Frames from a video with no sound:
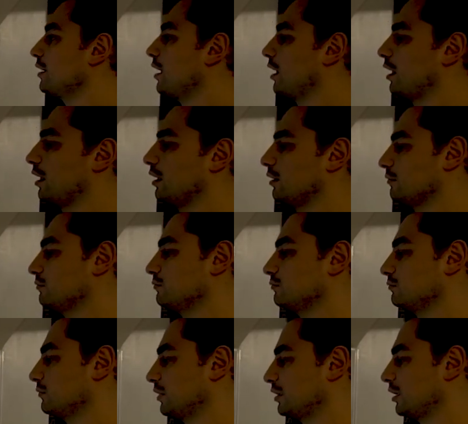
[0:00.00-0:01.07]
Uh,
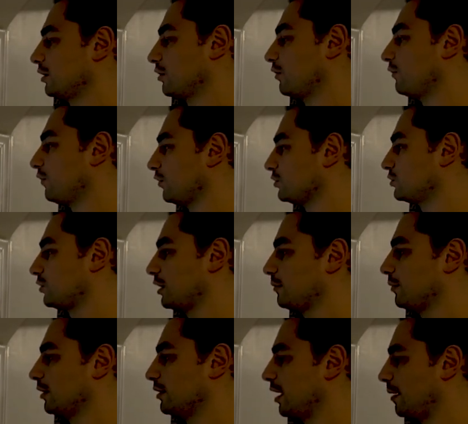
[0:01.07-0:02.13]
it didn't go full screen,
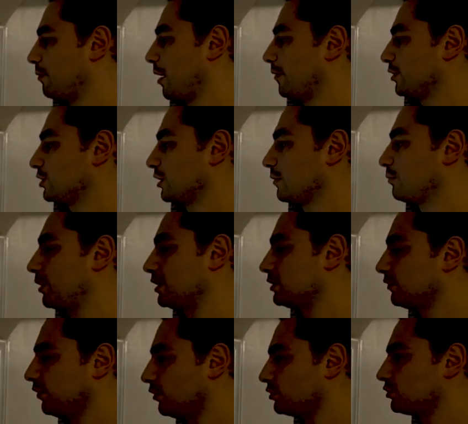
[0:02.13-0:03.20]
but I probably should have
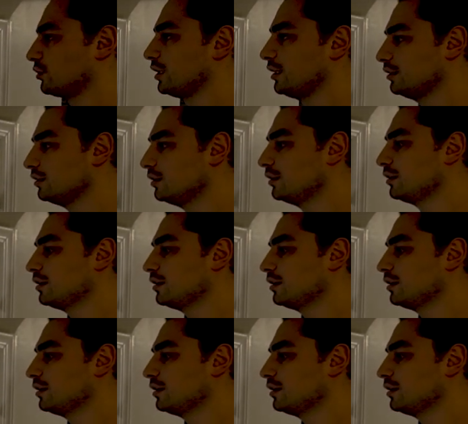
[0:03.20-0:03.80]
pressed full screen.